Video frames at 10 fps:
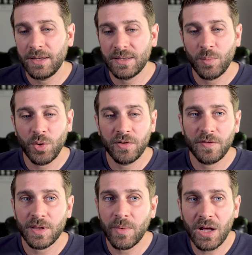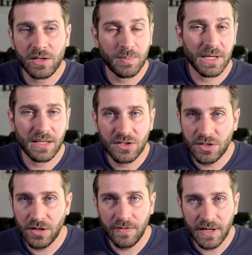it's important for the model to be
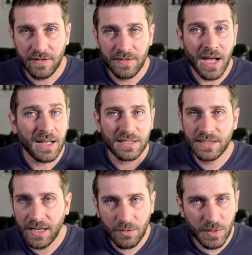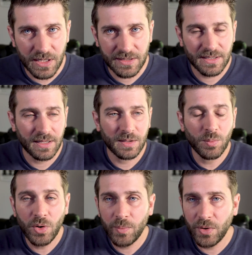conservative, not to take risks? It's
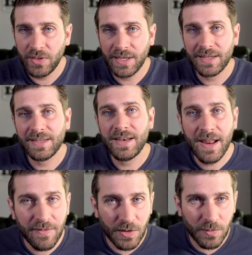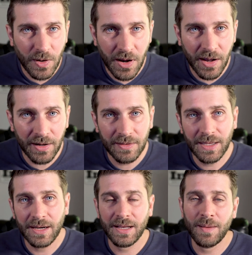more important that it's never wrong
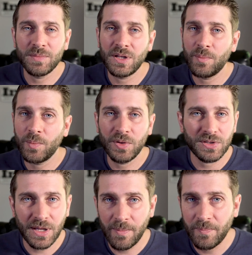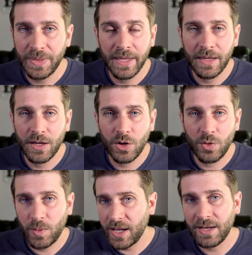than it comes up with some
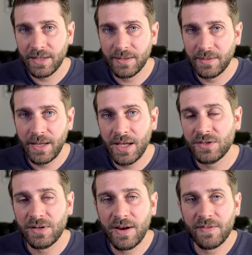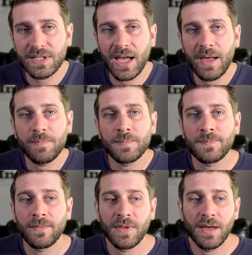great answer every time.
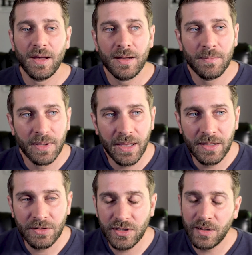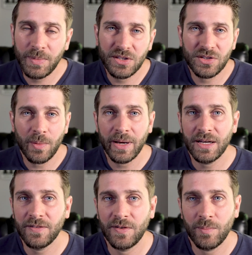And there's going to be so
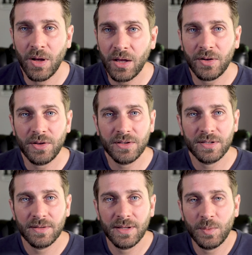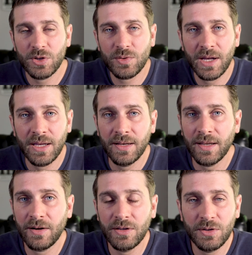many different models that we train
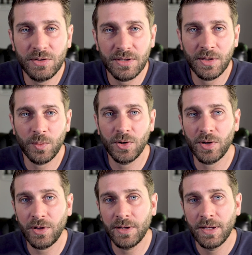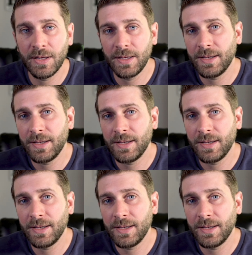that are used in the world.